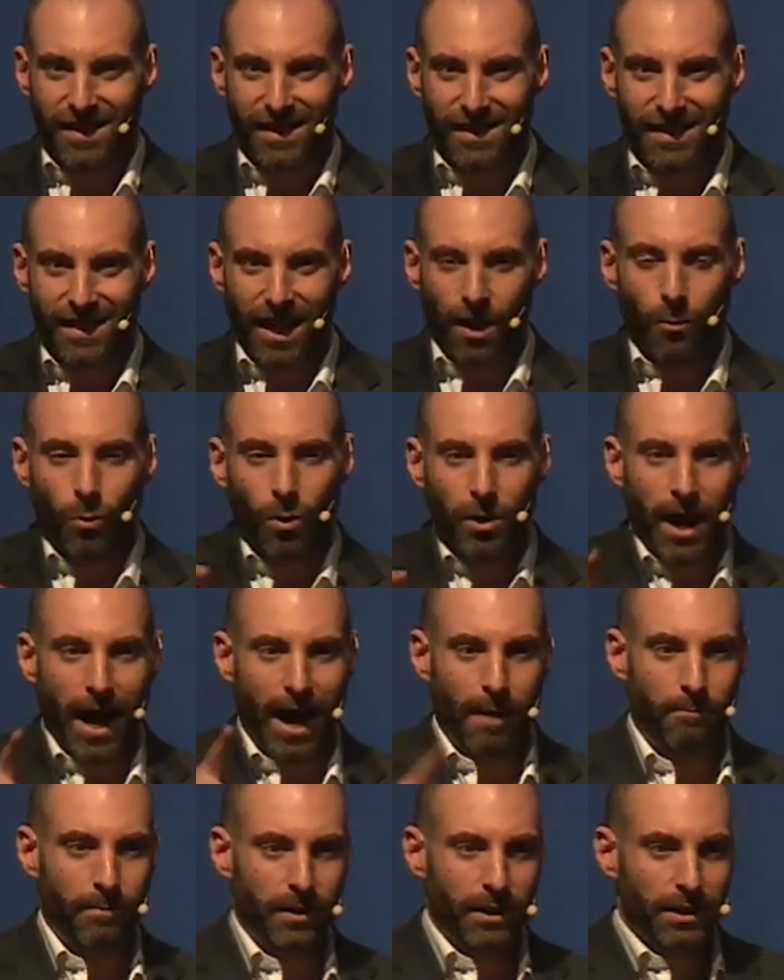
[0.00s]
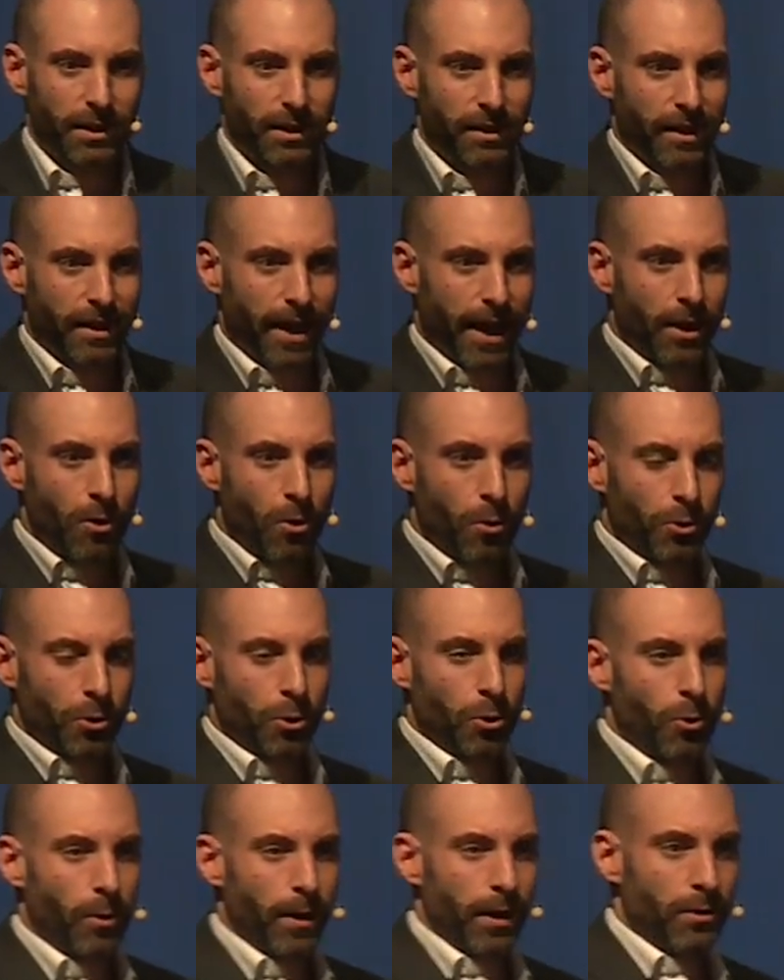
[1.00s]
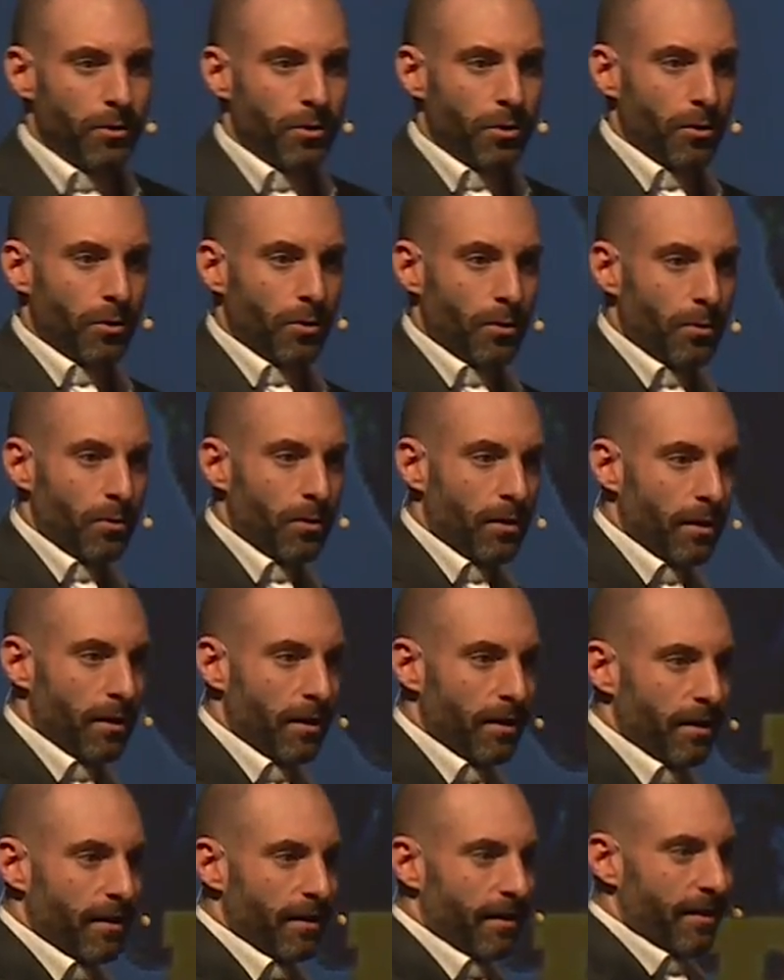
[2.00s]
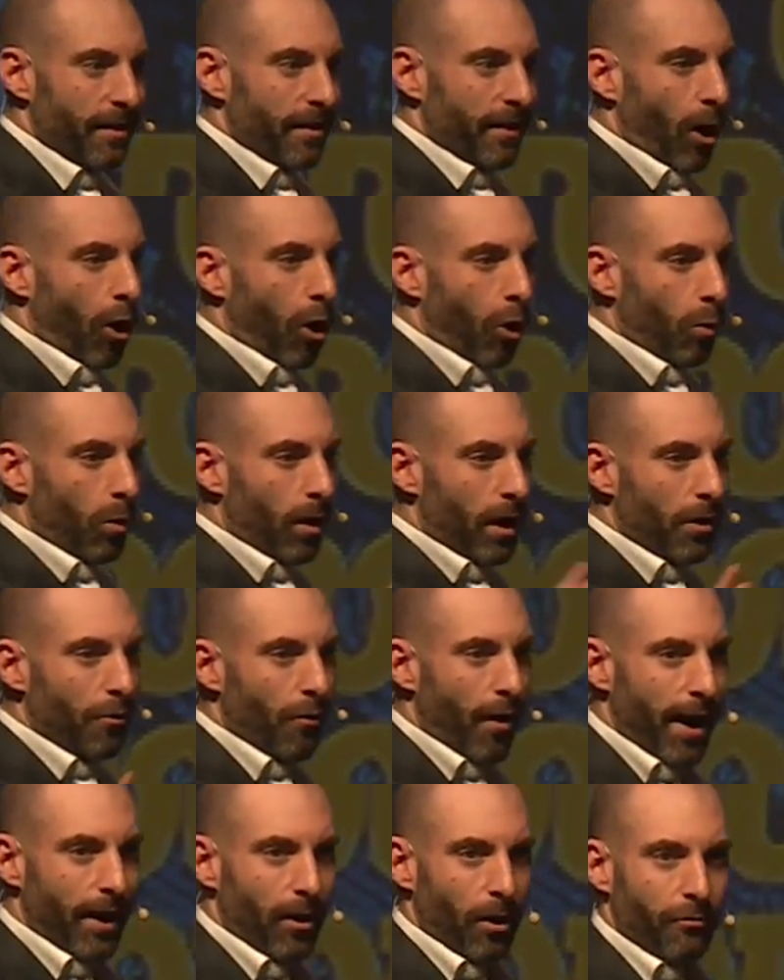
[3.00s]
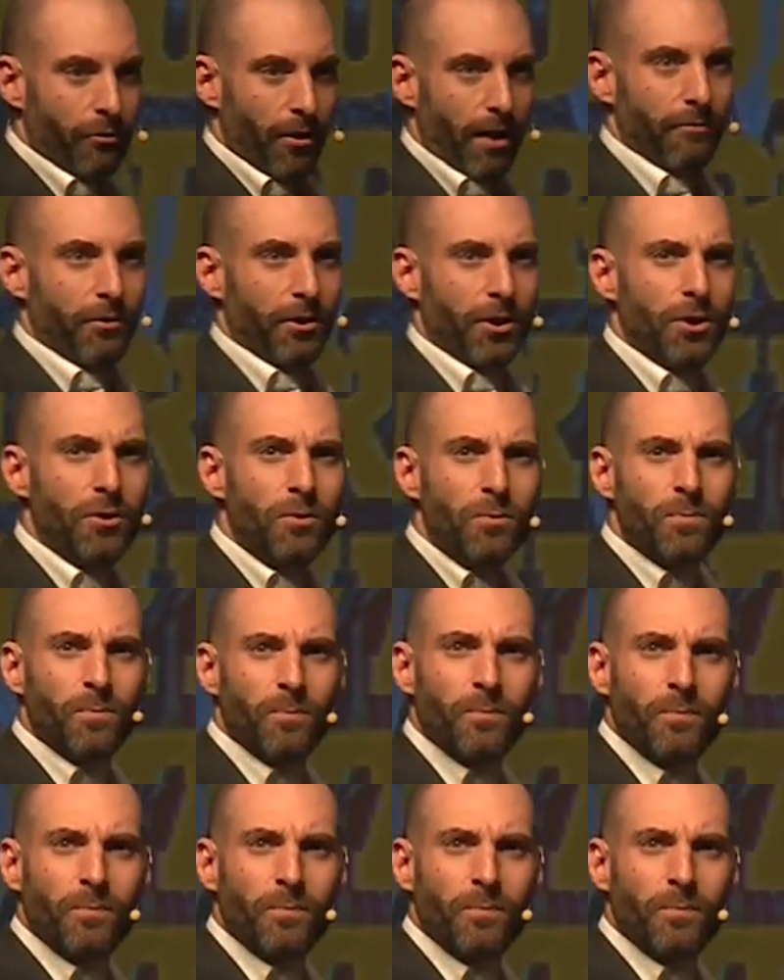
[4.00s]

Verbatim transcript: Now, what happens? They're going to go into the holy grail of revenue,